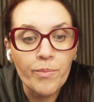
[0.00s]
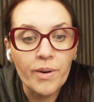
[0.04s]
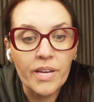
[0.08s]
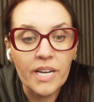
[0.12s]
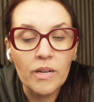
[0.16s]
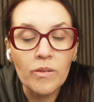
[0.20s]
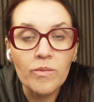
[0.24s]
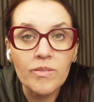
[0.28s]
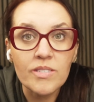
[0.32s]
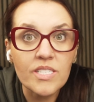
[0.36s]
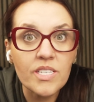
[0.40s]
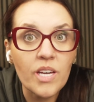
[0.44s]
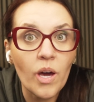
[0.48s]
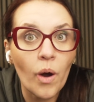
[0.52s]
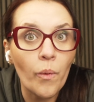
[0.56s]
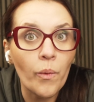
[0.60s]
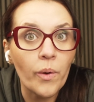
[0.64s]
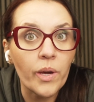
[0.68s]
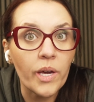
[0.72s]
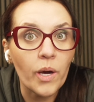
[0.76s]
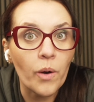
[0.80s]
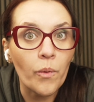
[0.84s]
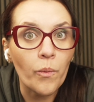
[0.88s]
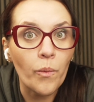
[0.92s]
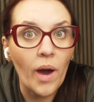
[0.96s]
but it was
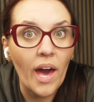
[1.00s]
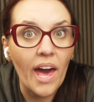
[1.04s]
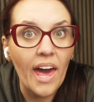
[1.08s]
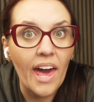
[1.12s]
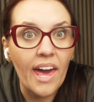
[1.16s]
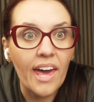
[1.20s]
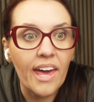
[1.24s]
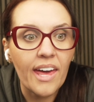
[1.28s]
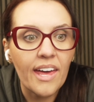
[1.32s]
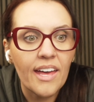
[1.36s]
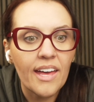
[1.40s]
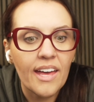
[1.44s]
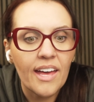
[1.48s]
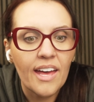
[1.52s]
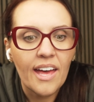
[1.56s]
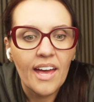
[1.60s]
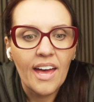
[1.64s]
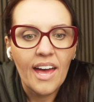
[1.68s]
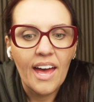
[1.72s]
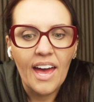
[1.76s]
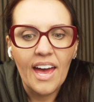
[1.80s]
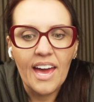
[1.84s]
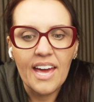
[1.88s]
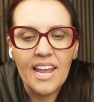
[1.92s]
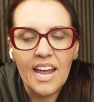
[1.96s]
going away.
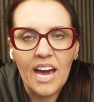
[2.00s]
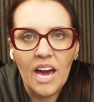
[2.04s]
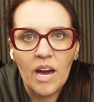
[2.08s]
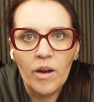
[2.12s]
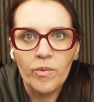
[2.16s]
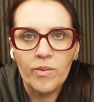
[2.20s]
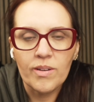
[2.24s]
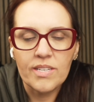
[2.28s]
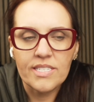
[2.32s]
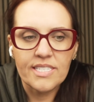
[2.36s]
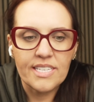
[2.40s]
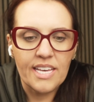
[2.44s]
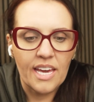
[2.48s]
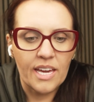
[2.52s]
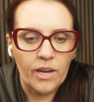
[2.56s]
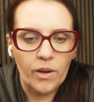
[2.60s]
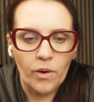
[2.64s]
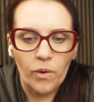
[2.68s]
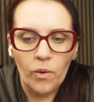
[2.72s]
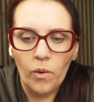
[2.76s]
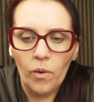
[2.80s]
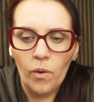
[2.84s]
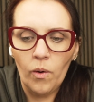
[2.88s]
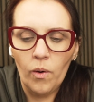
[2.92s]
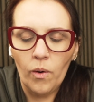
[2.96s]
And I was like,
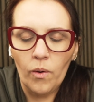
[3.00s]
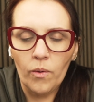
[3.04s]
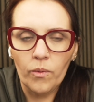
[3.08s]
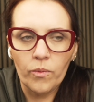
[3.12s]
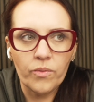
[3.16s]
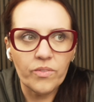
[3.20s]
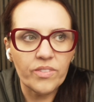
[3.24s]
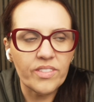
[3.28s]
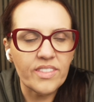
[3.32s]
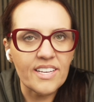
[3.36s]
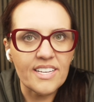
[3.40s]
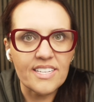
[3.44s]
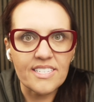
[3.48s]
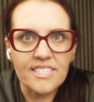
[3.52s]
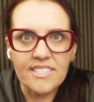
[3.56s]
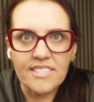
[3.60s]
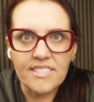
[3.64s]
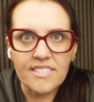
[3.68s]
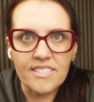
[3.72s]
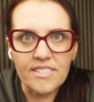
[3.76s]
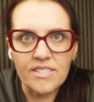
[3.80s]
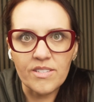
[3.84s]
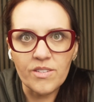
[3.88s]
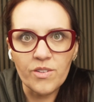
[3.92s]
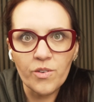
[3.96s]
oh,
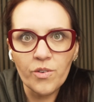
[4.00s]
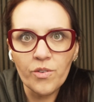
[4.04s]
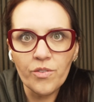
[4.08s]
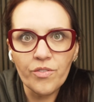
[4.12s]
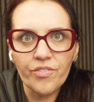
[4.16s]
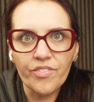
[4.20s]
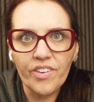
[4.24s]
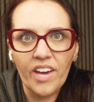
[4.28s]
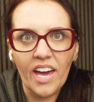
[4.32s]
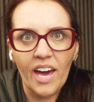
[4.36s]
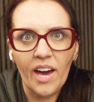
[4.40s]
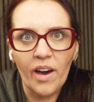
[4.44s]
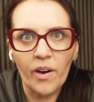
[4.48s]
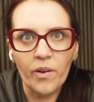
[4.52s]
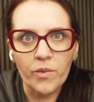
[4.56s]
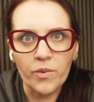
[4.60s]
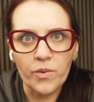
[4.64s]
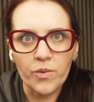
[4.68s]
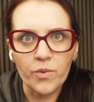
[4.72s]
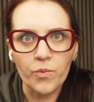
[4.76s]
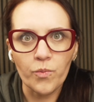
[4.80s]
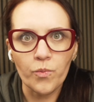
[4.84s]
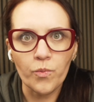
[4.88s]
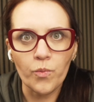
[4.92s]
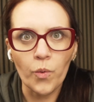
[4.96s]
this
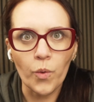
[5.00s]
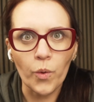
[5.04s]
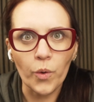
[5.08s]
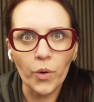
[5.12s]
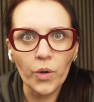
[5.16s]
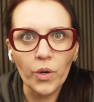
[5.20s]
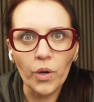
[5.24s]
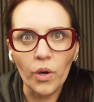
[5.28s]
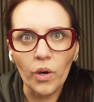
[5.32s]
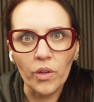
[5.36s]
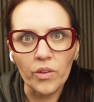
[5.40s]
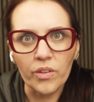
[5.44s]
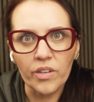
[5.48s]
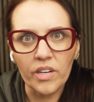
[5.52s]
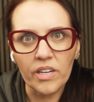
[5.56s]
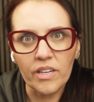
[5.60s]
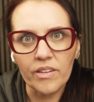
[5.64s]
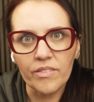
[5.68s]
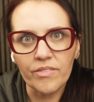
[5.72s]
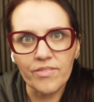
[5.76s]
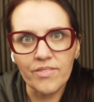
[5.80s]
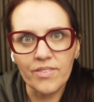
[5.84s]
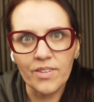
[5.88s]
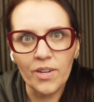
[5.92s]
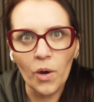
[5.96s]
newfound world
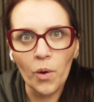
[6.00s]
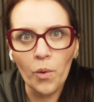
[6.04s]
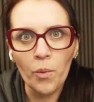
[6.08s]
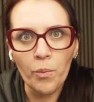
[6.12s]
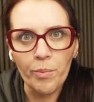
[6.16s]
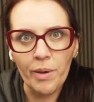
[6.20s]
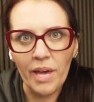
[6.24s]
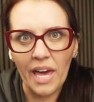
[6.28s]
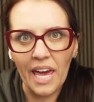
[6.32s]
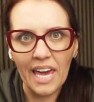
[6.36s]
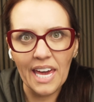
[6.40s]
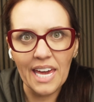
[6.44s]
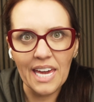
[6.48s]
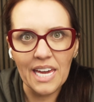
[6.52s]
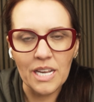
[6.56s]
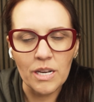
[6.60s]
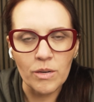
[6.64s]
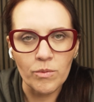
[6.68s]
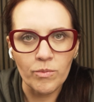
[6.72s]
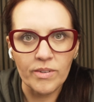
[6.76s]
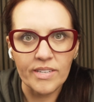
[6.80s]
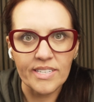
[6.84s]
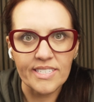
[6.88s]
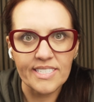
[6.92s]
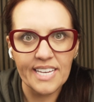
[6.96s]
of no
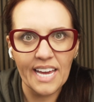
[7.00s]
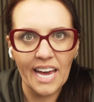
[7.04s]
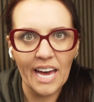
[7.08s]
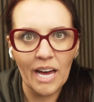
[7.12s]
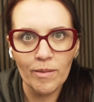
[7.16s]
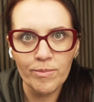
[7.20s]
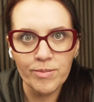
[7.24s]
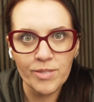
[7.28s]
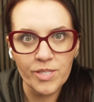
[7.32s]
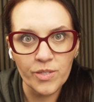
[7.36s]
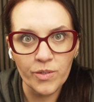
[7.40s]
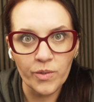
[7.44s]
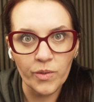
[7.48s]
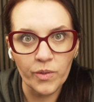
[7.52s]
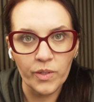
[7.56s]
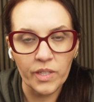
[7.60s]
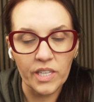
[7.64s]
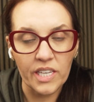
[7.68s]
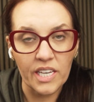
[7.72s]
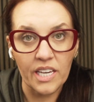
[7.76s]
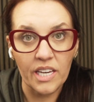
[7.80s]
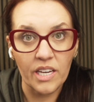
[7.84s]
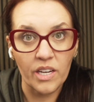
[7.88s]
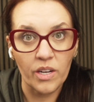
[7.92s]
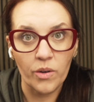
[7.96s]
pain was
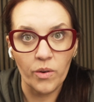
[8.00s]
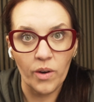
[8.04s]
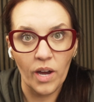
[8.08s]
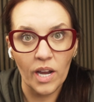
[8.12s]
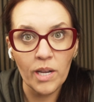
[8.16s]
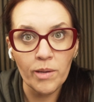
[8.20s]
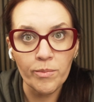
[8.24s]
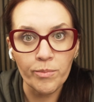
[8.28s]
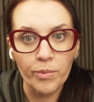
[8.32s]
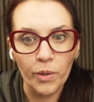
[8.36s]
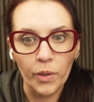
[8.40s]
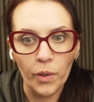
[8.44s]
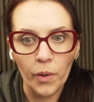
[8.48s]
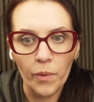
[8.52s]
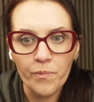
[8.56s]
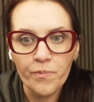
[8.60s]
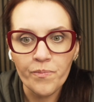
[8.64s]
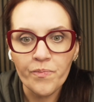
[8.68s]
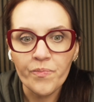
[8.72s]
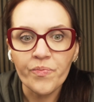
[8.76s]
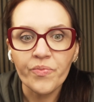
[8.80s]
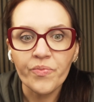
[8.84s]
absolutely incredible.